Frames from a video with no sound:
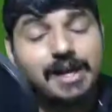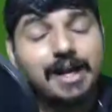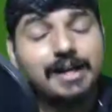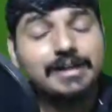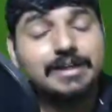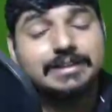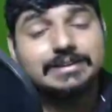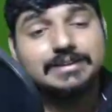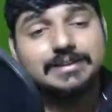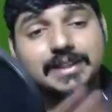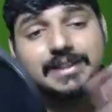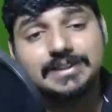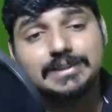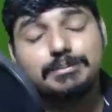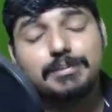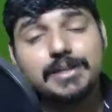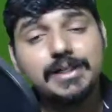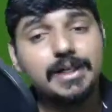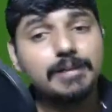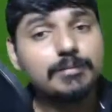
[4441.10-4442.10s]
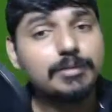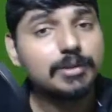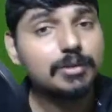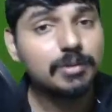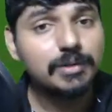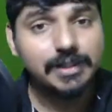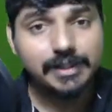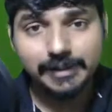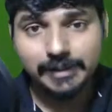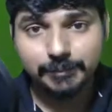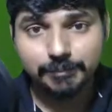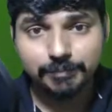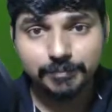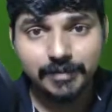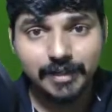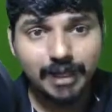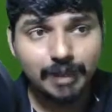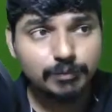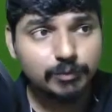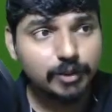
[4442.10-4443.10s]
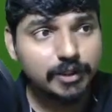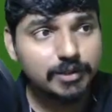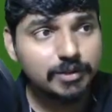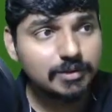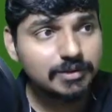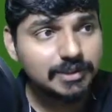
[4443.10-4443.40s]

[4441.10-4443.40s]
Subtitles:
and at 6 p.m. today I'm going to